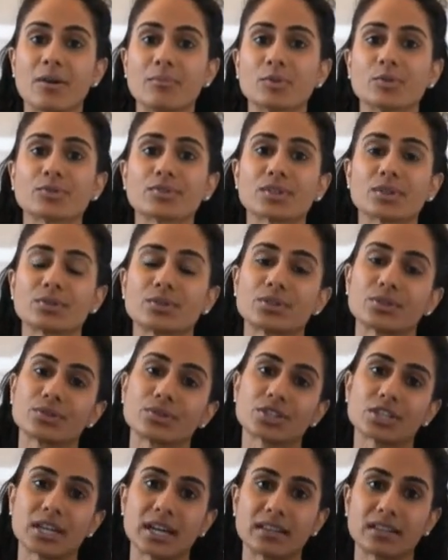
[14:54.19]
Also do
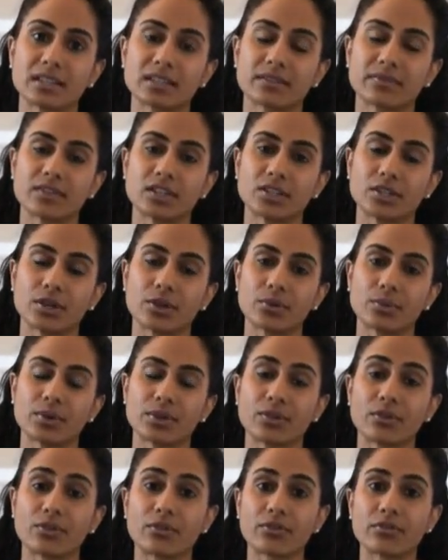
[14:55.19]
share this video
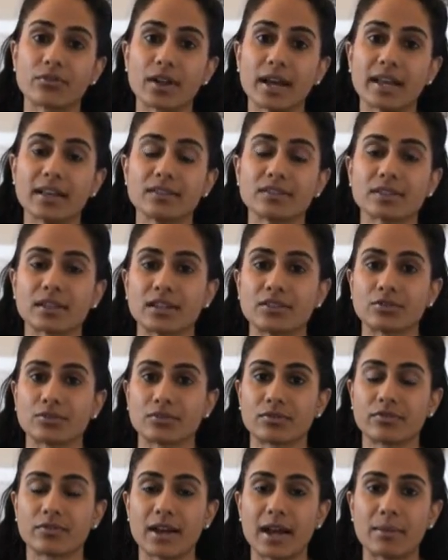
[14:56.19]
with your friends and
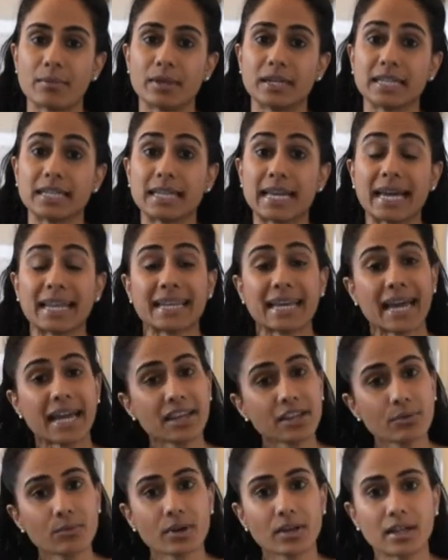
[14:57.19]
your family and
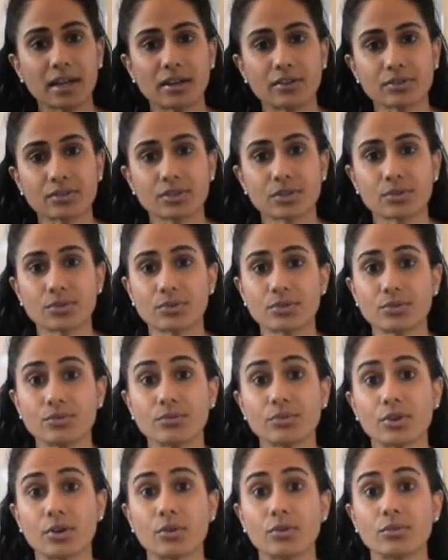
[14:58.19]
anyone else who you
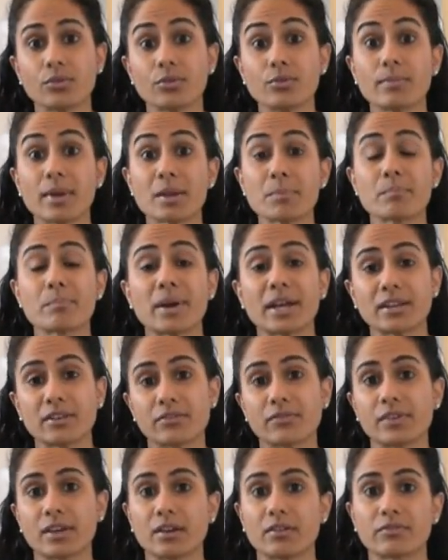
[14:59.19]
know who may
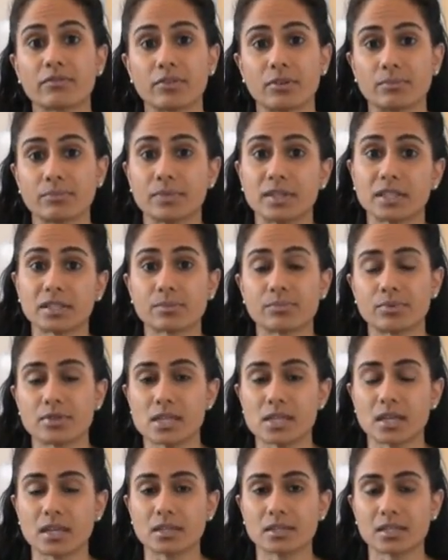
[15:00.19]
benefit from this
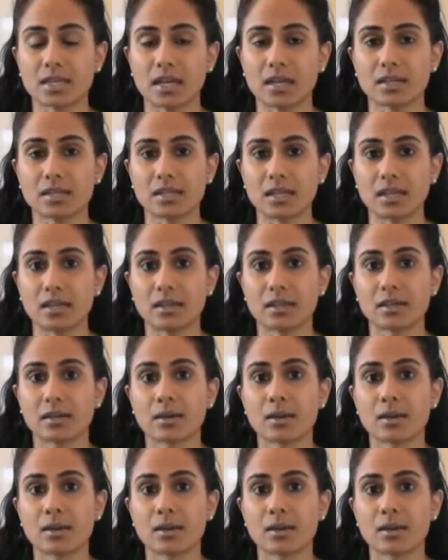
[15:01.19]
breathing technique.